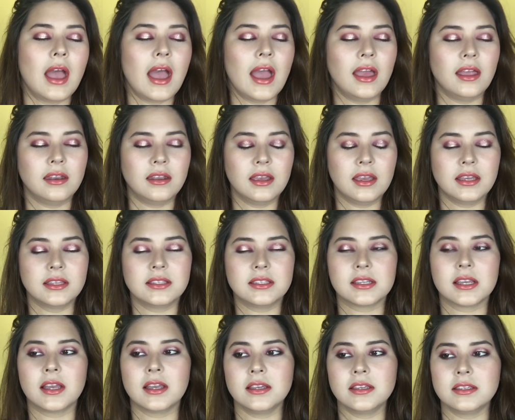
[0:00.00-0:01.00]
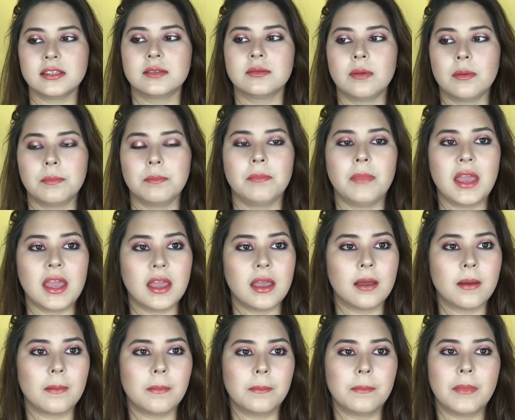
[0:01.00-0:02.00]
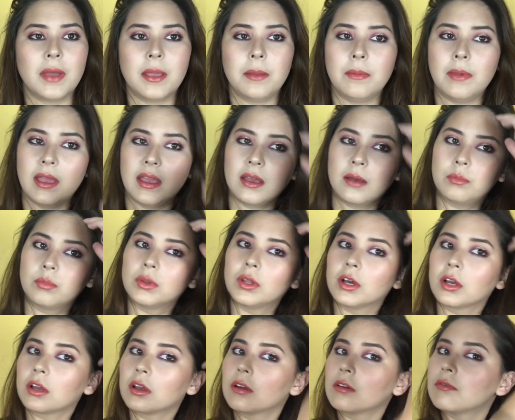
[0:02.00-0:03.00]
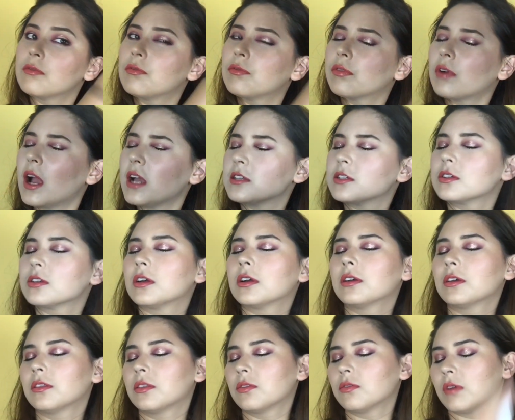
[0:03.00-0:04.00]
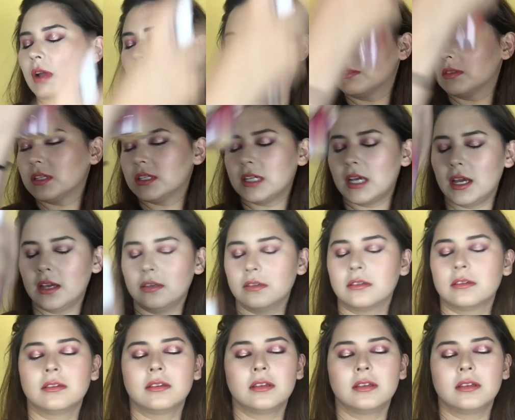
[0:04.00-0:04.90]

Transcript: And it does make my makeup look fresher throughout the day.